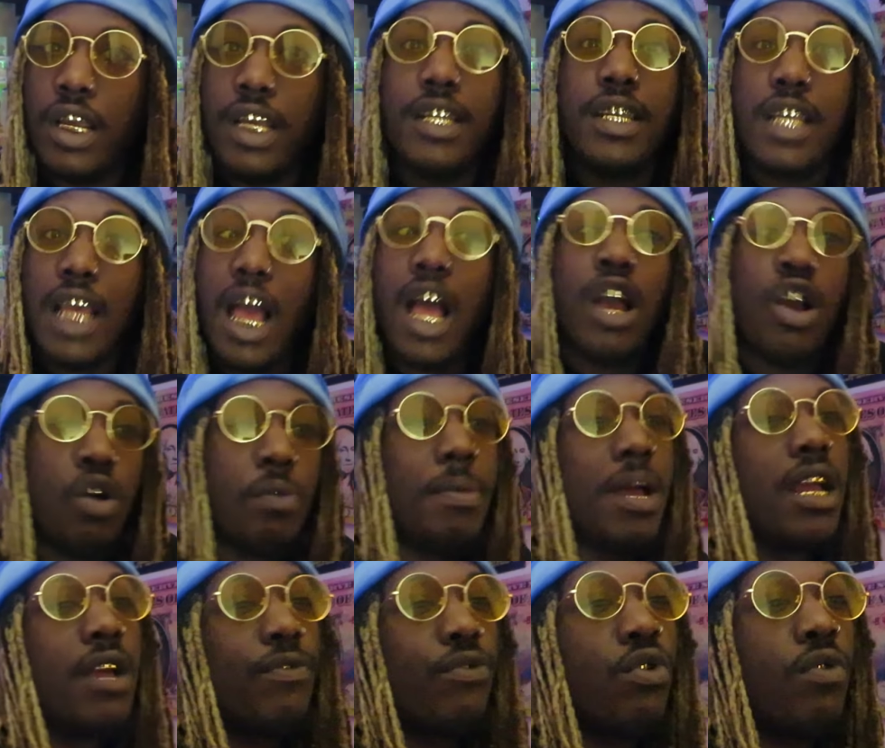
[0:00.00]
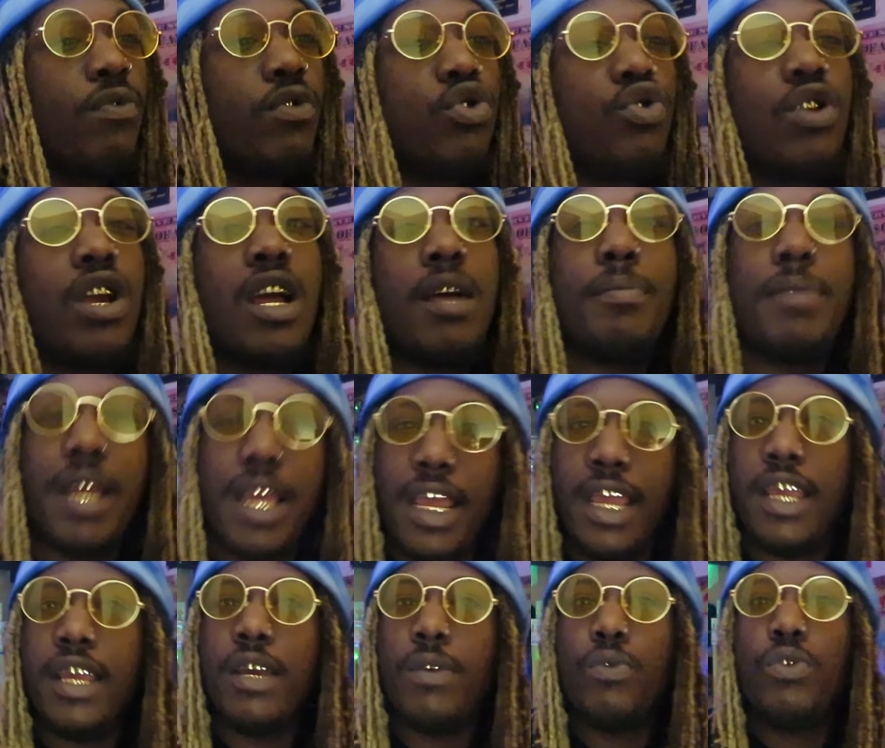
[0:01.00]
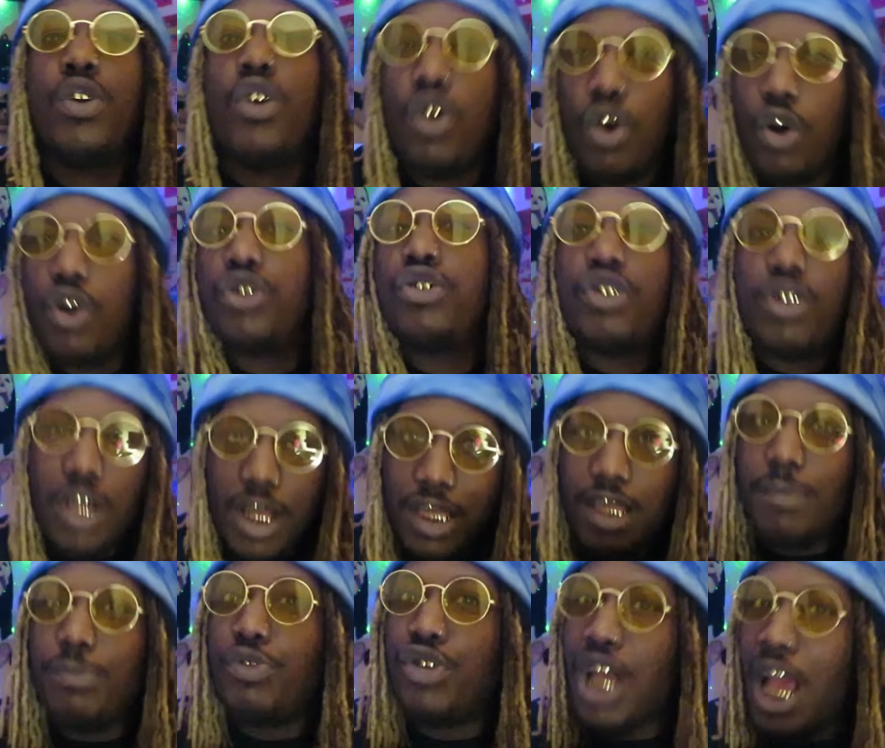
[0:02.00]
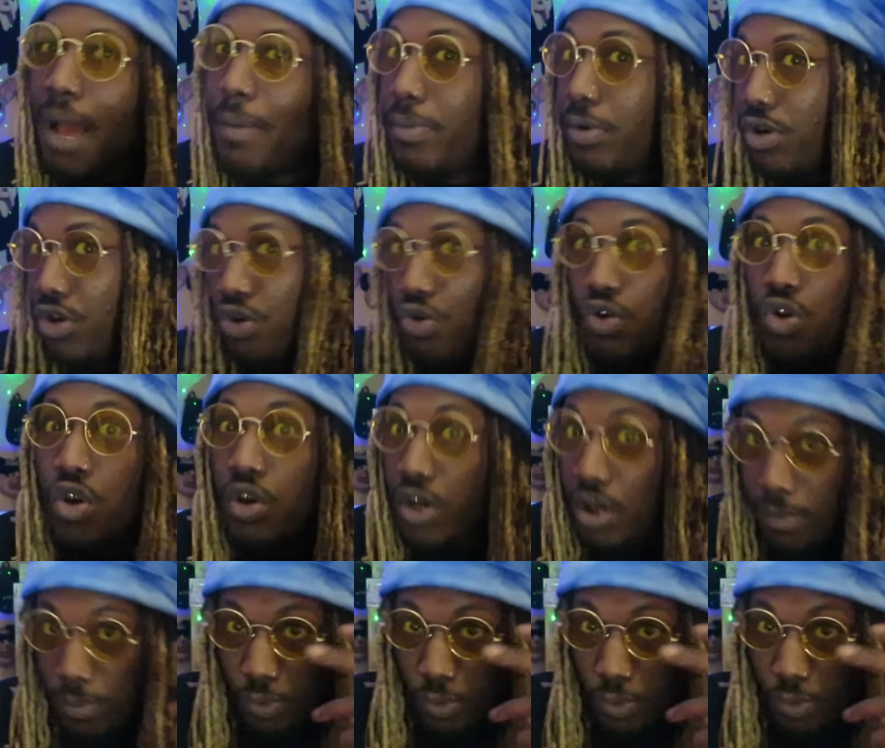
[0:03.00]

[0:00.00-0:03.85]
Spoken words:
He said, I'll go back and forth for trying, but hey, we'll also let them choppers do it.